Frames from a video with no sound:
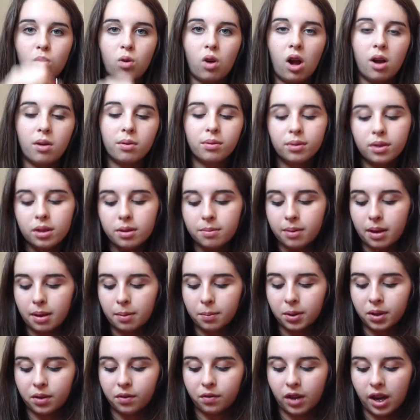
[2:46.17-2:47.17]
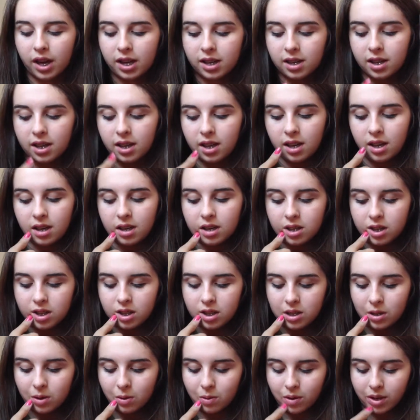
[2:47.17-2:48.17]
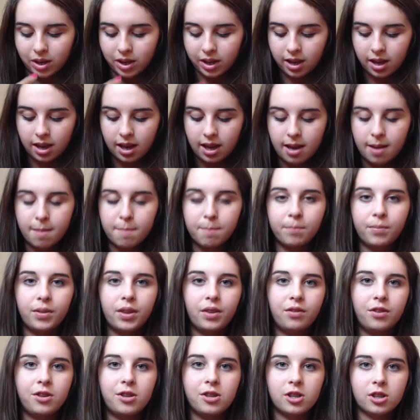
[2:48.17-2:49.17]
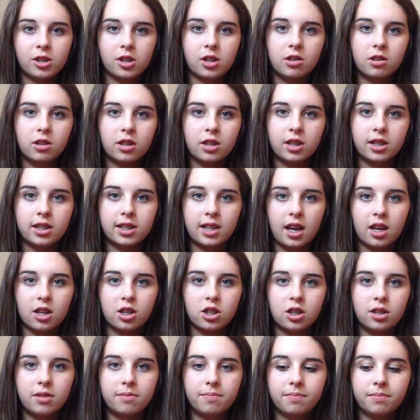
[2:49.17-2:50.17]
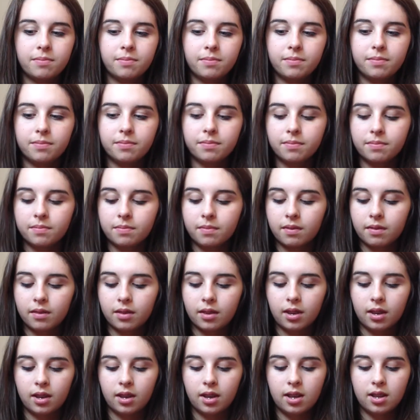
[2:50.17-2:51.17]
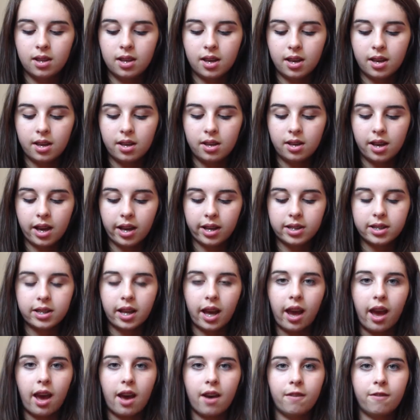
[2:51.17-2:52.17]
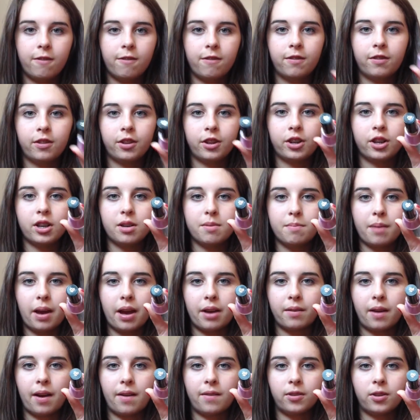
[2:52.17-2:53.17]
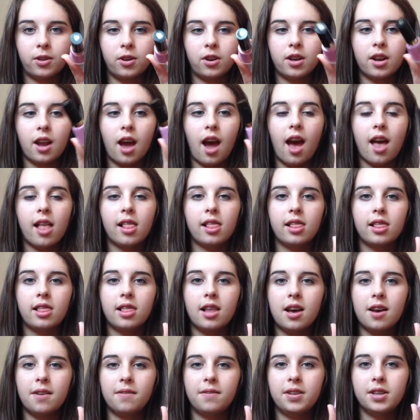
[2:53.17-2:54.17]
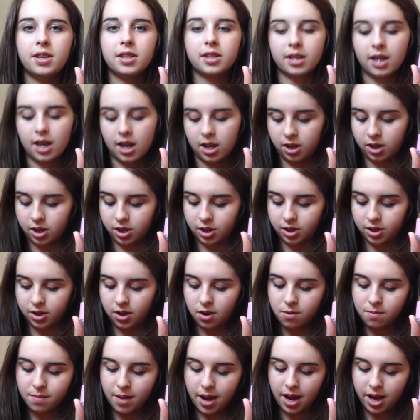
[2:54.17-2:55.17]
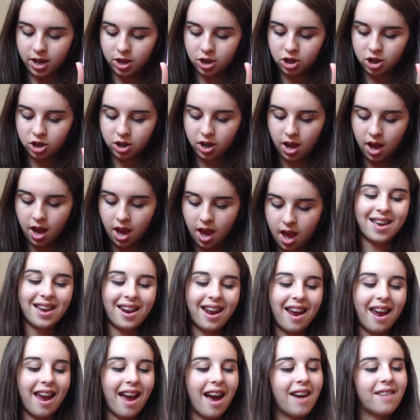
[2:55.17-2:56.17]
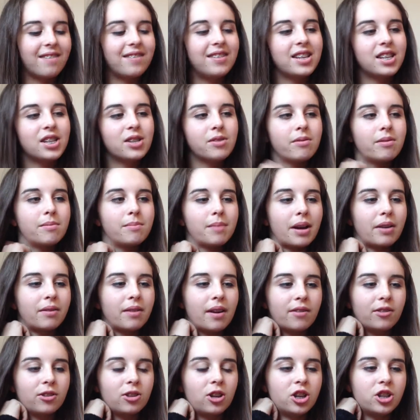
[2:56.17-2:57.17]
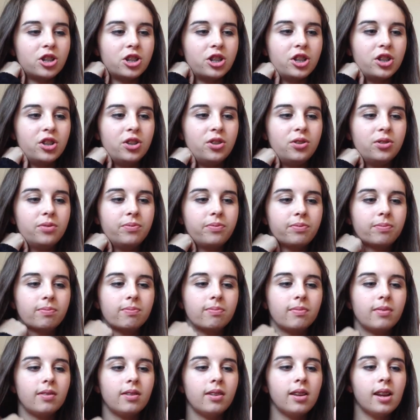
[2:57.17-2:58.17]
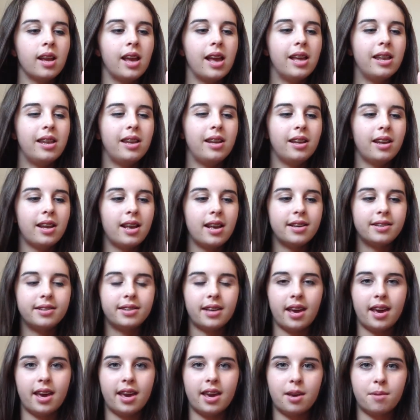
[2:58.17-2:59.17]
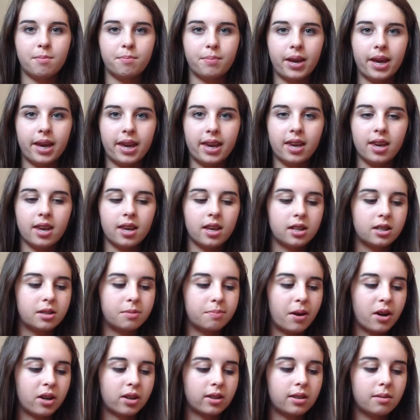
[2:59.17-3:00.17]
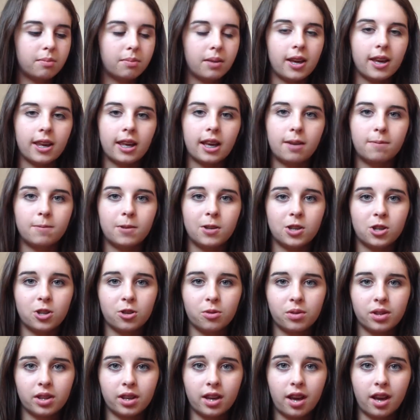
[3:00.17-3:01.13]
probably be able to find it in store if you just go to their section. And then next I have Flirt by Revlon. I love this color so much. And I have this one by Revlon too. And it is a pink, sparkly pink. I'm not sure what the